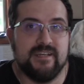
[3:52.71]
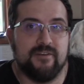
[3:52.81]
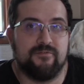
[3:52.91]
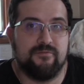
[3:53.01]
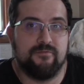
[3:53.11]

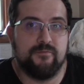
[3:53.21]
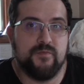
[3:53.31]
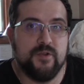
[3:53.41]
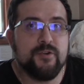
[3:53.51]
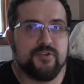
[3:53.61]
if
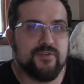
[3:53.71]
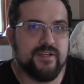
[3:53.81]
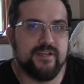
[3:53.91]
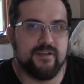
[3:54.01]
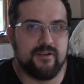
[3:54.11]
you're
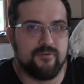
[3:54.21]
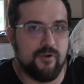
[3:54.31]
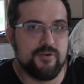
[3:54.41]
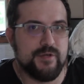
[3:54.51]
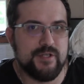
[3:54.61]
treating a
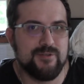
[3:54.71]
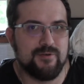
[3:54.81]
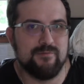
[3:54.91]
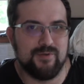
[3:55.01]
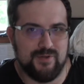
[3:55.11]
grocery
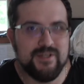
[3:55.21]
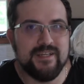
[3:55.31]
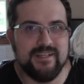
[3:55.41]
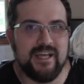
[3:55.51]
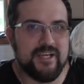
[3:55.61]
store
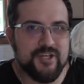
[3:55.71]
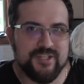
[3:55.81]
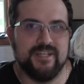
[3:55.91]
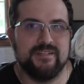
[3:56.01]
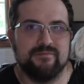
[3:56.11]
employee like
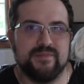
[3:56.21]
shit